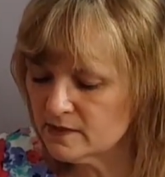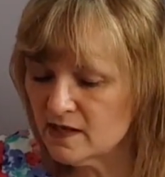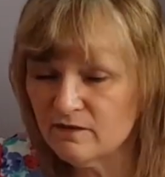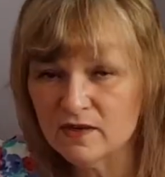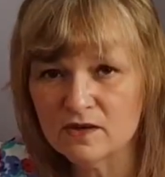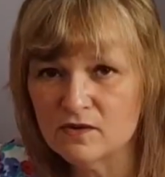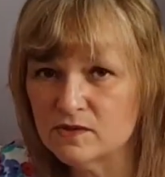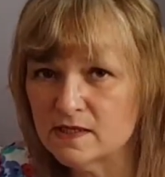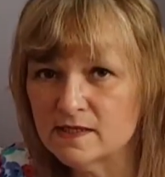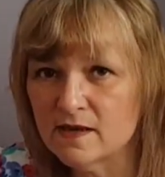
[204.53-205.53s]

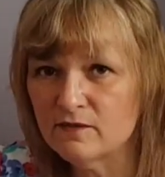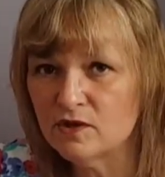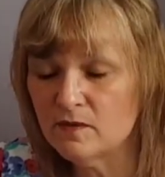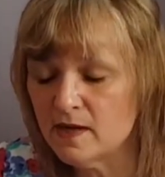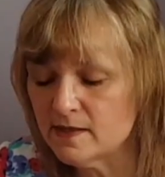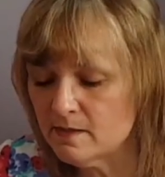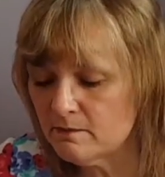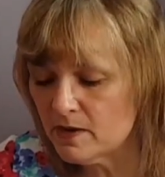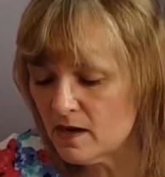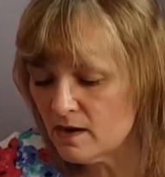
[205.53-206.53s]
difficulties, haven't you, in the
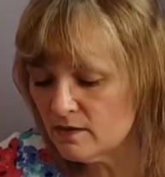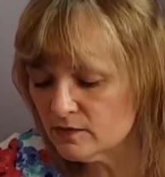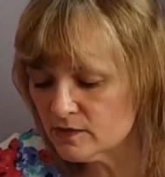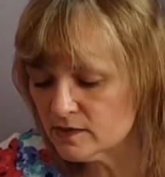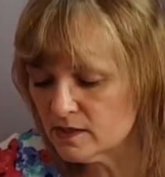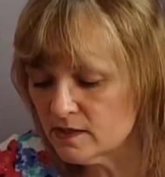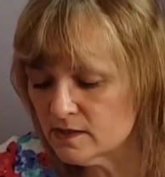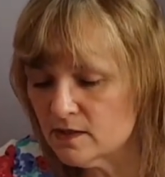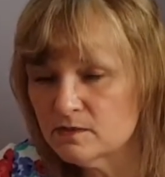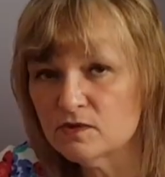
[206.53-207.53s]
past
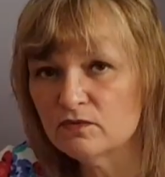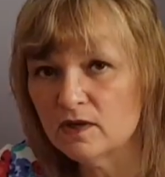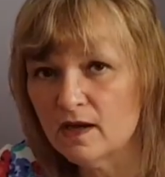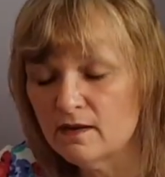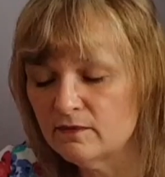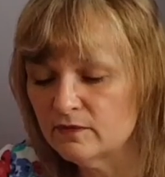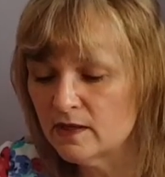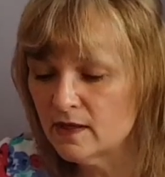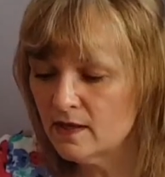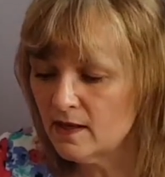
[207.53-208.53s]
in terms of love.
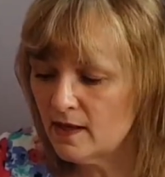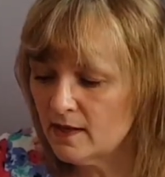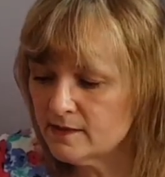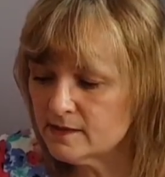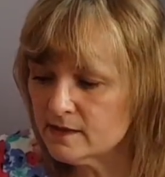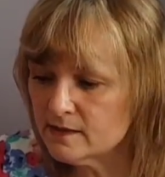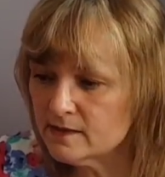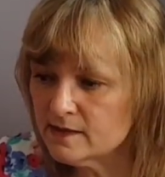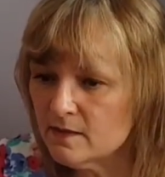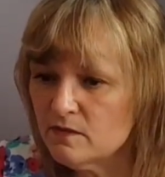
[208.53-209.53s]
And
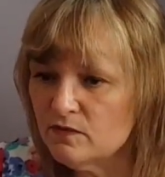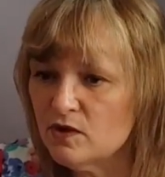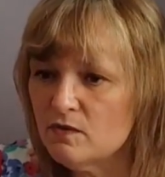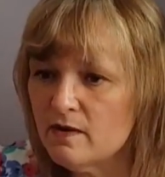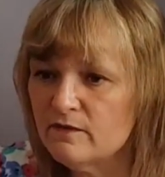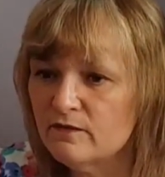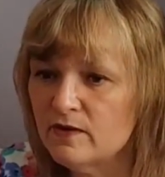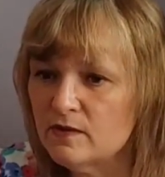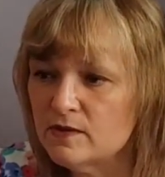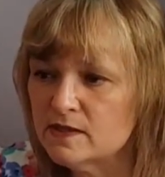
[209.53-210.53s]
some of you, I
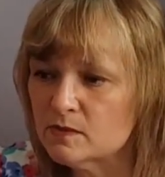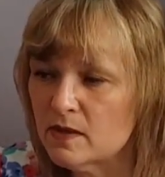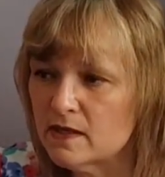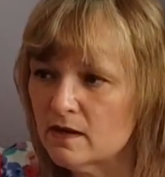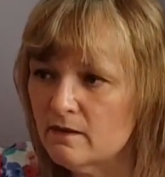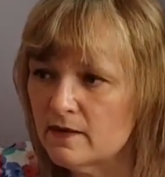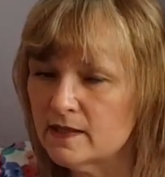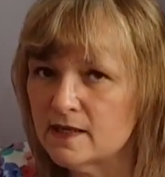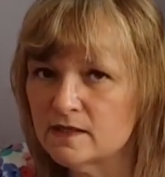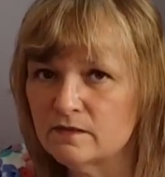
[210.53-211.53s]
feel this week, are
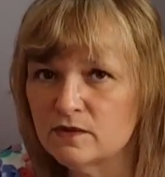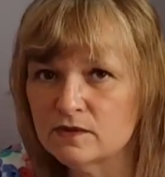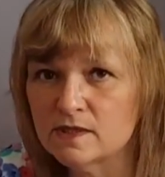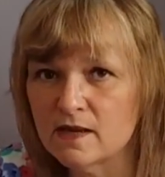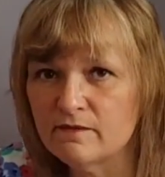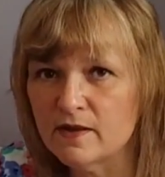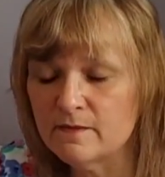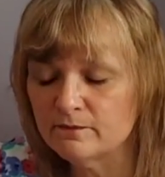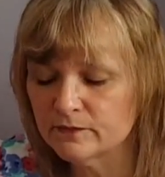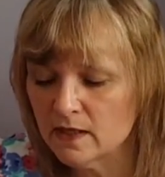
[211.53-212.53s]
at the end of your
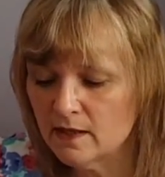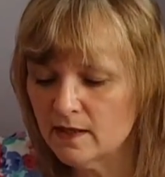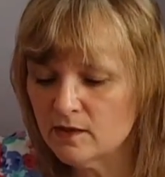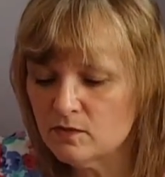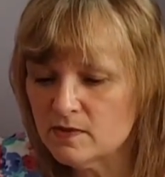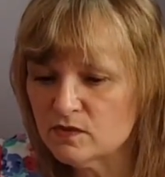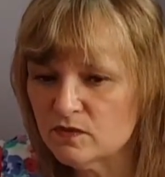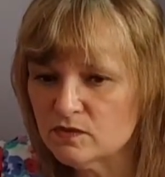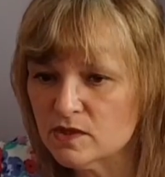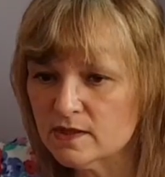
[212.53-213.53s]
tether. It almost
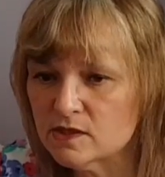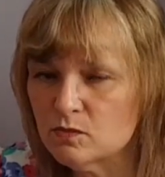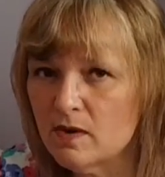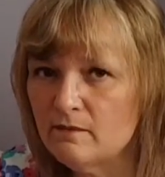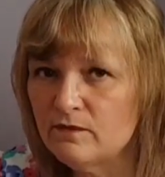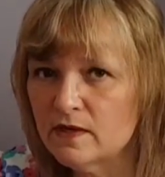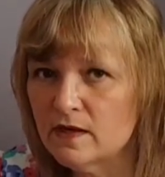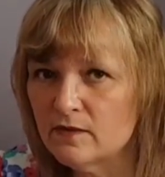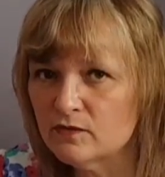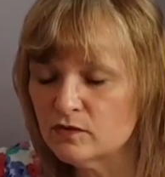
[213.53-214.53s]
feels like it's one thing
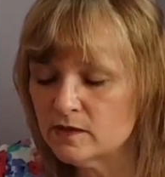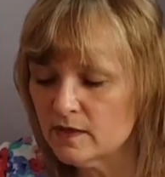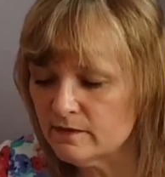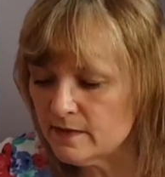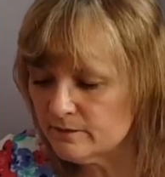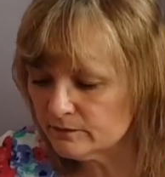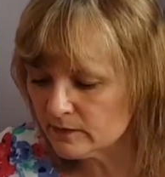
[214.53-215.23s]
after another.